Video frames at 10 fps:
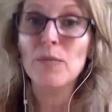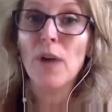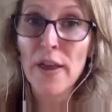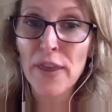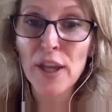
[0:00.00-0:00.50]

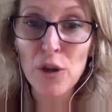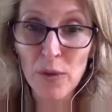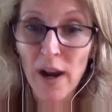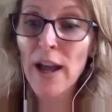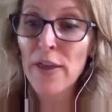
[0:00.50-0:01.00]
I think you
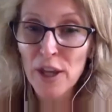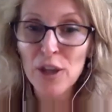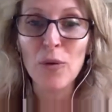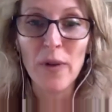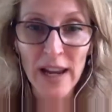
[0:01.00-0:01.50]
I think
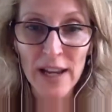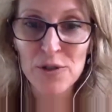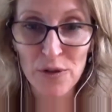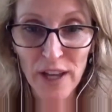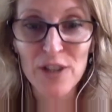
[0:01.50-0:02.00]
you
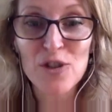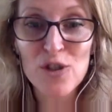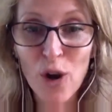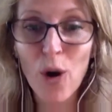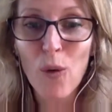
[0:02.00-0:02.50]
answered that
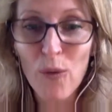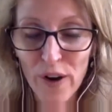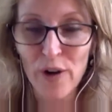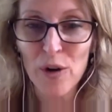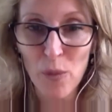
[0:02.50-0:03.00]
so
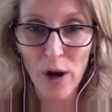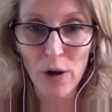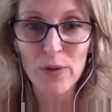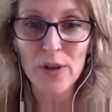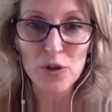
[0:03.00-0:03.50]
very
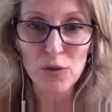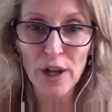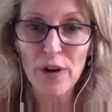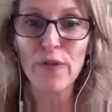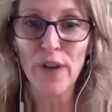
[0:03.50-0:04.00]
well because you
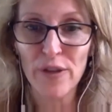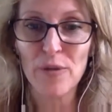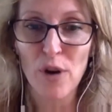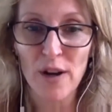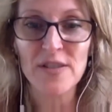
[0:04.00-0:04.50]
clarified the
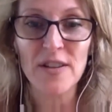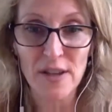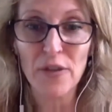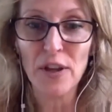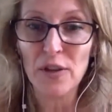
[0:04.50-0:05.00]
process.
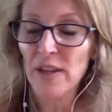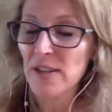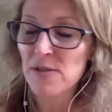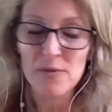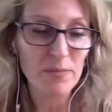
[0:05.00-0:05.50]
I think
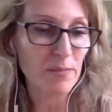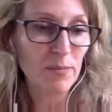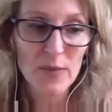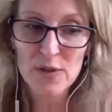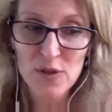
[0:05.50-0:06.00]
that's
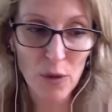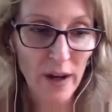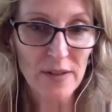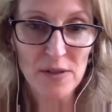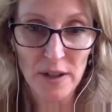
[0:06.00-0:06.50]
so
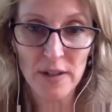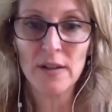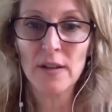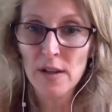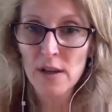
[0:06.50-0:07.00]
excellent.
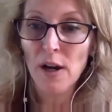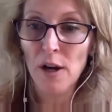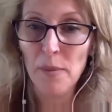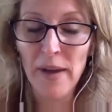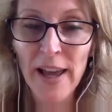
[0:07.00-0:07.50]

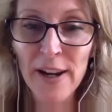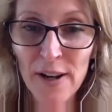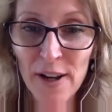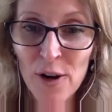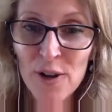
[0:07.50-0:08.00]
Um, and it,
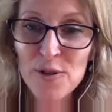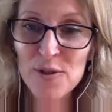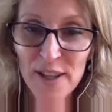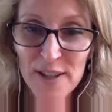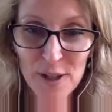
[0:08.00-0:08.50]
it, also
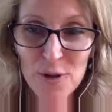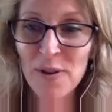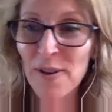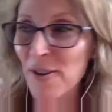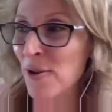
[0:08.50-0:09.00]
says that you
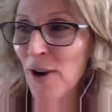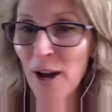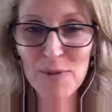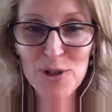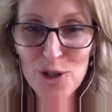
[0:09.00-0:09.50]
you're not
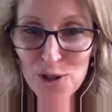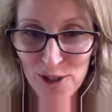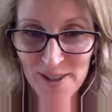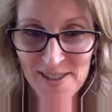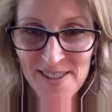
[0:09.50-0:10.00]

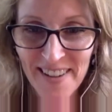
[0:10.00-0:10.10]
magicians.